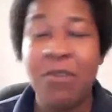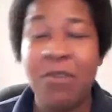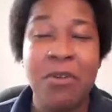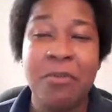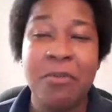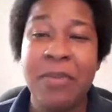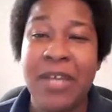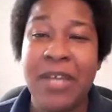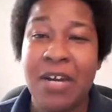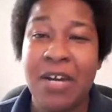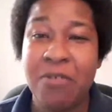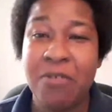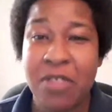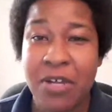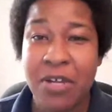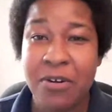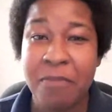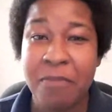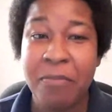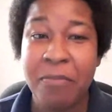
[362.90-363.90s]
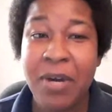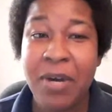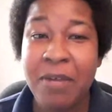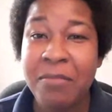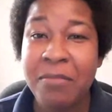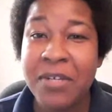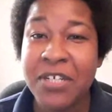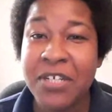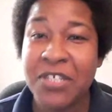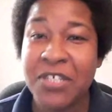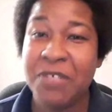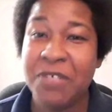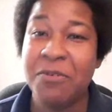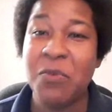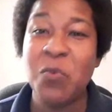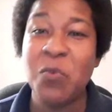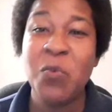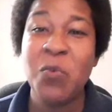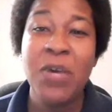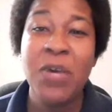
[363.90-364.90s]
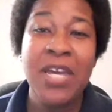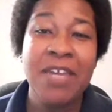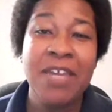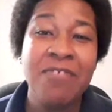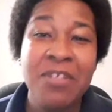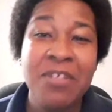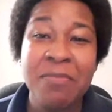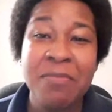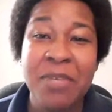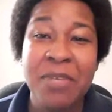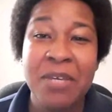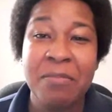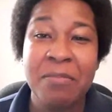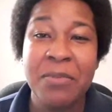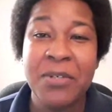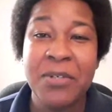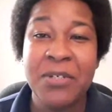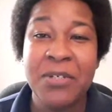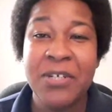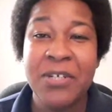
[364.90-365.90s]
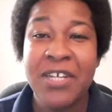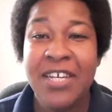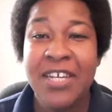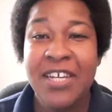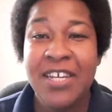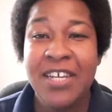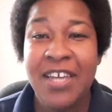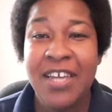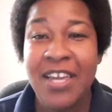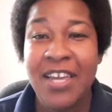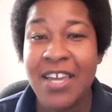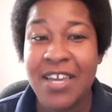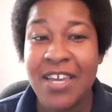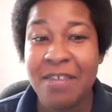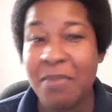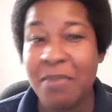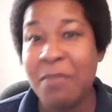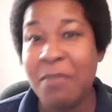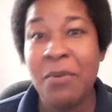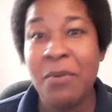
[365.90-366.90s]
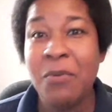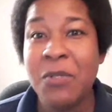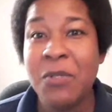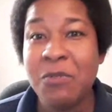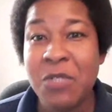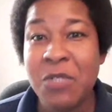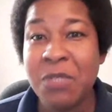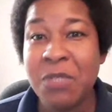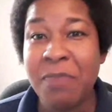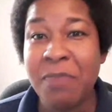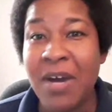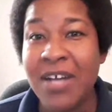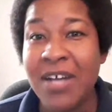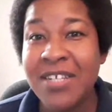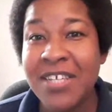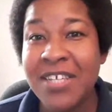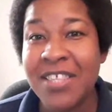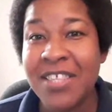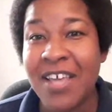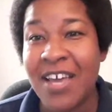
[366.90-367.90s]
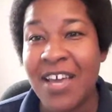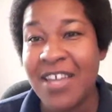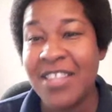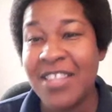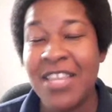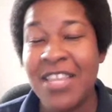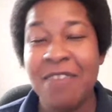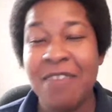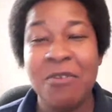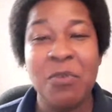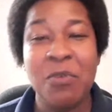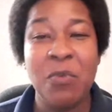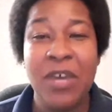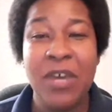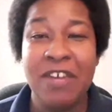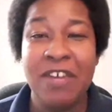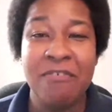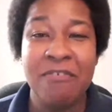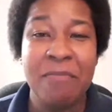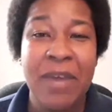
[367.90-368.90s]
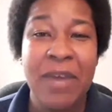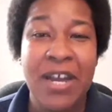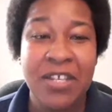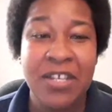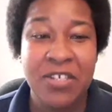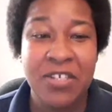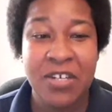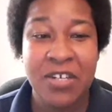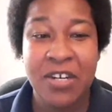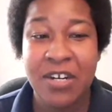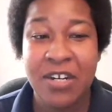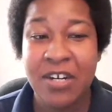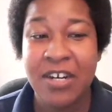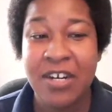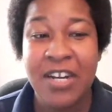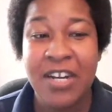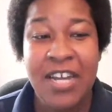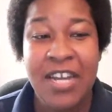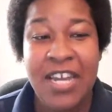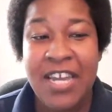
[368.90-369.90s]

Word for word: we would be out with her in public, she would wave to people, and people would respond to that, and they would wave back to her.